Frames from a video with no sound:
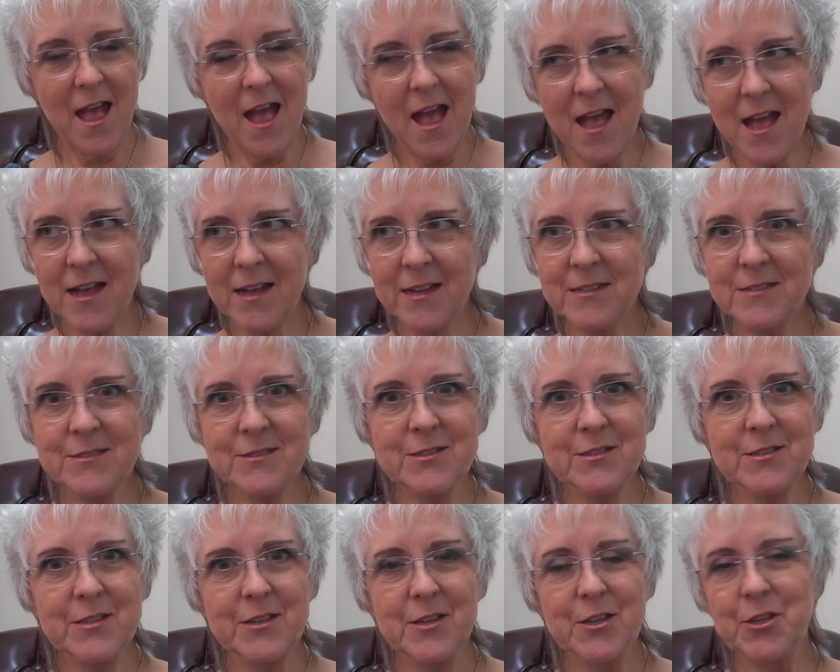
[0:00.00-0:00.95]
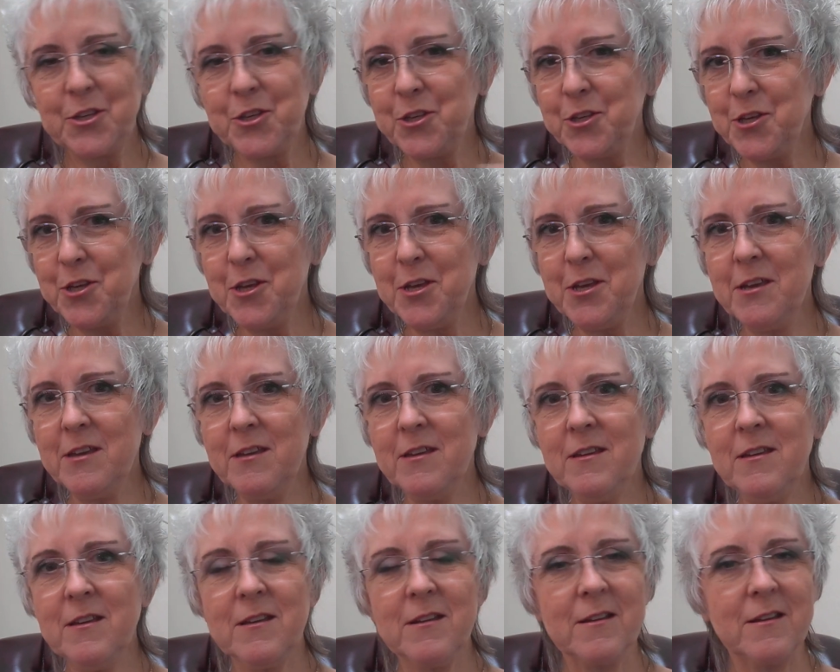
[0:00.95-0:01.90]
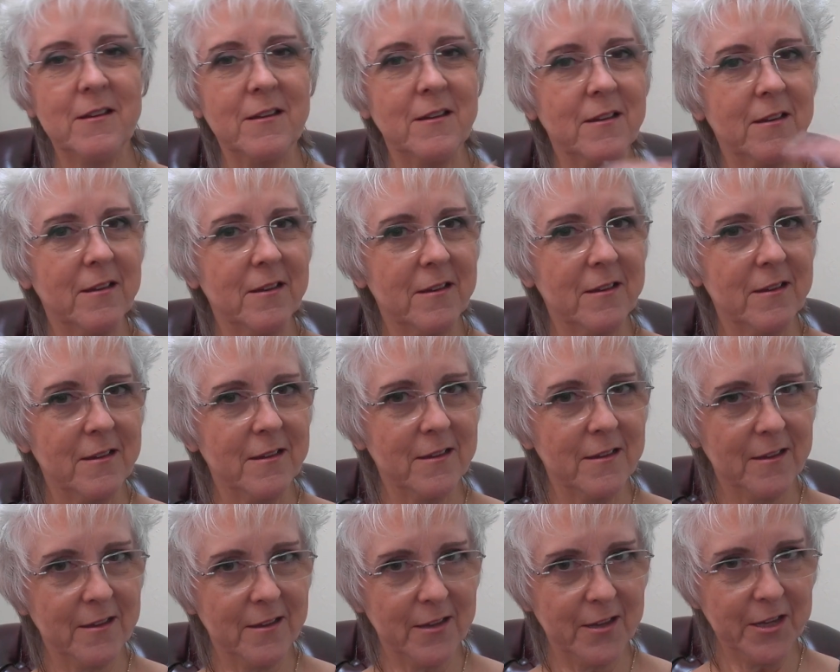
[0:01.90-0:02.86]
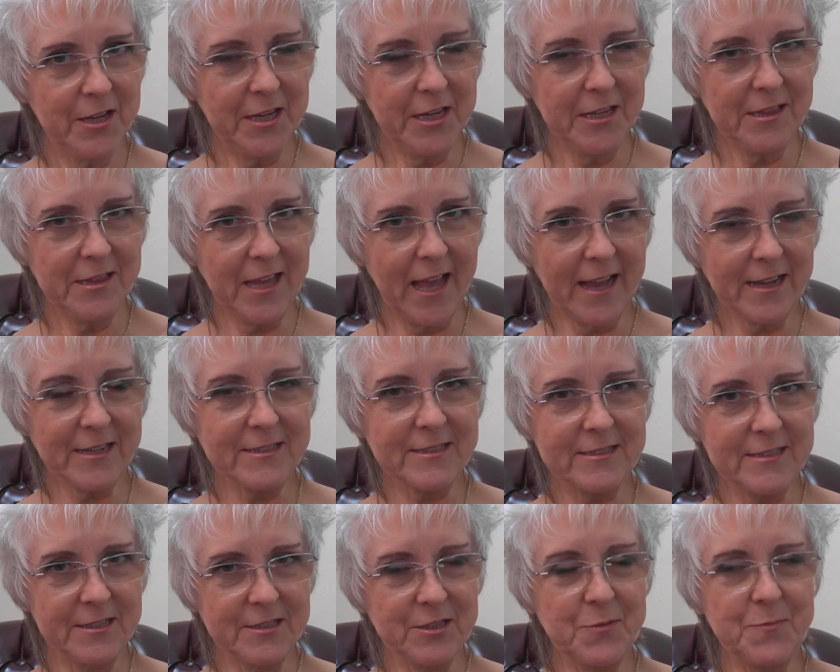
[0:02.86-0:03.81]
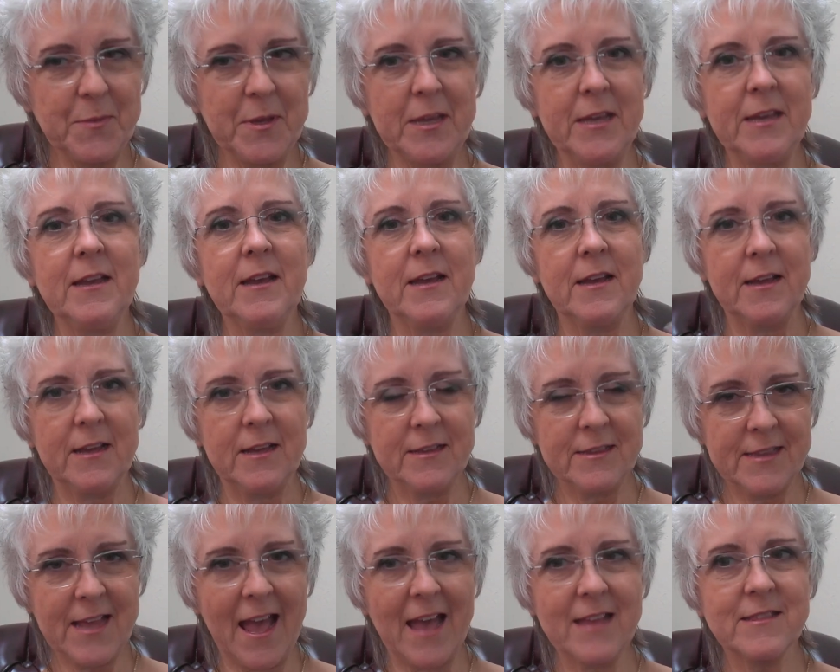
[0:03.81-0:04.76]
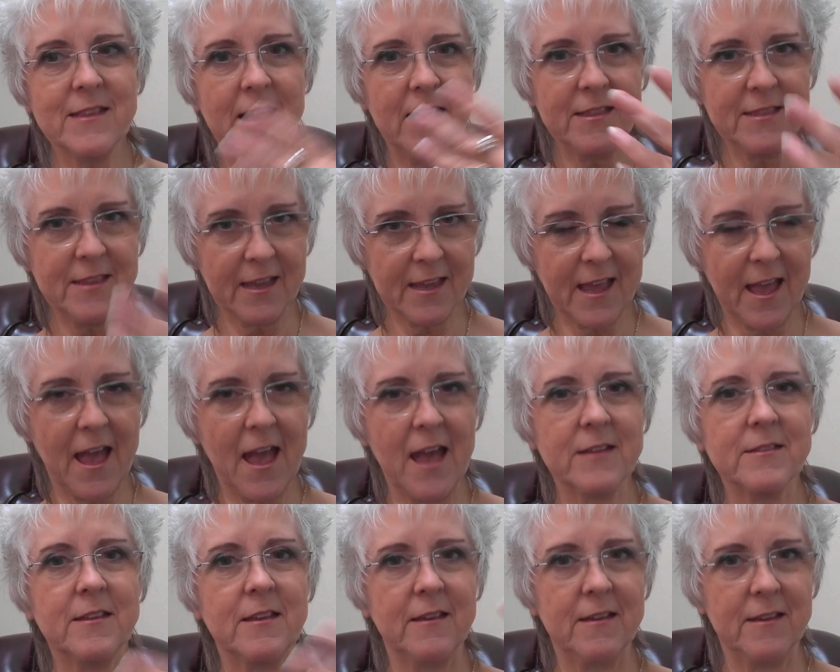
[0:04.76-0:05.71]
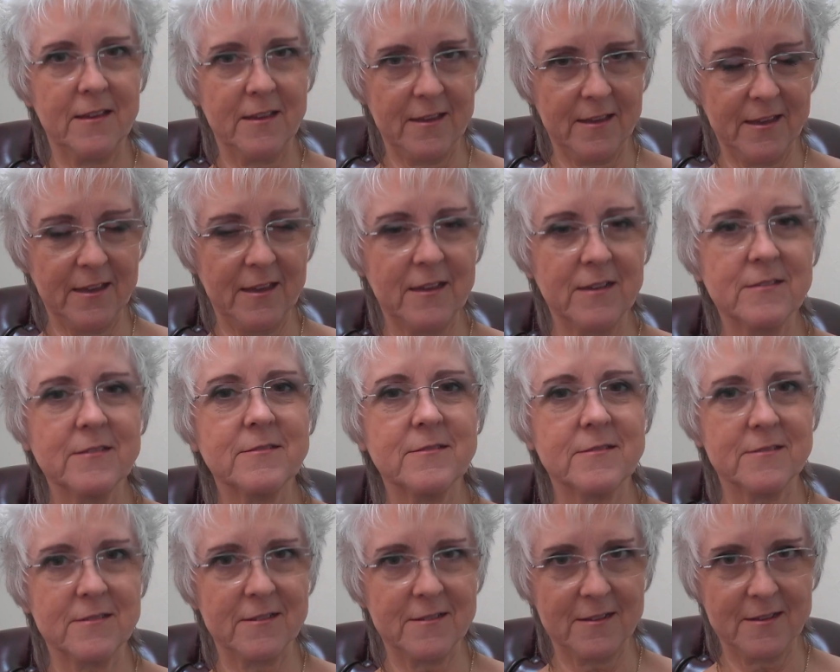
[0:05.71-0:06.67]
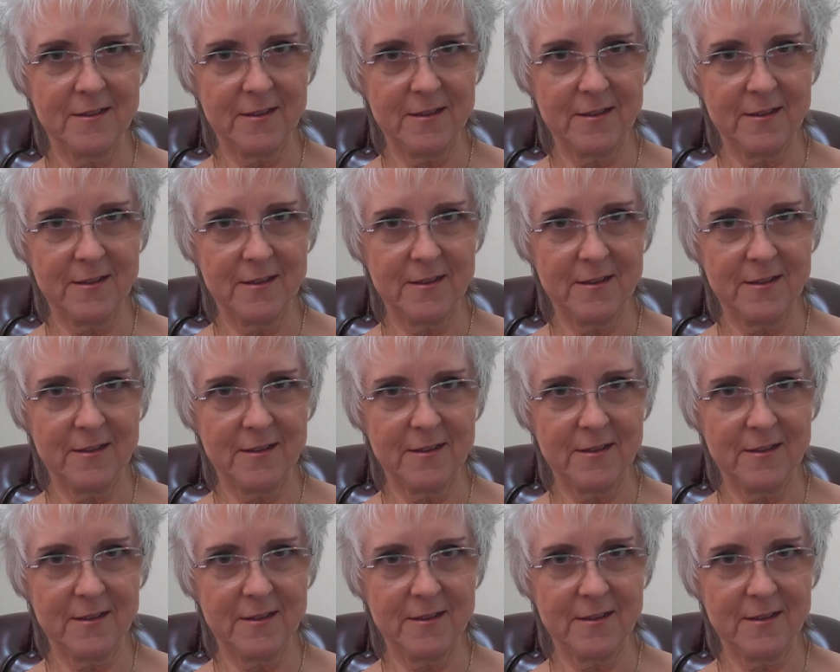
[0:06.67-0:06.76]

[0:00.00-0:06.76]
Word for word: And he he texted me that the cat is